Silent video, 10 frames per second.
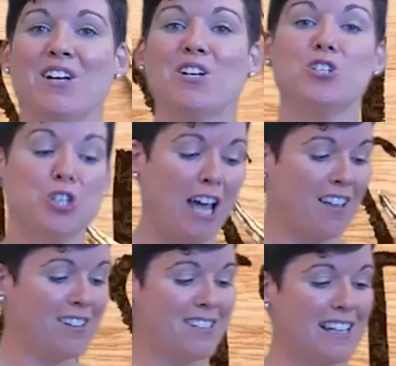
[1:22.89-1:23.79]

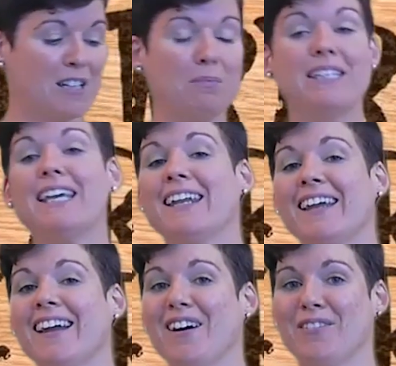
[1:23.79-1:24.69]
shells and the
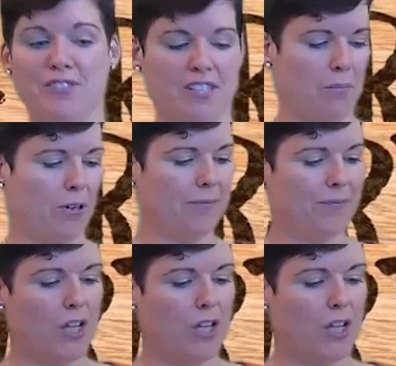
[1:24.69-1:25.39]
beginning of summer.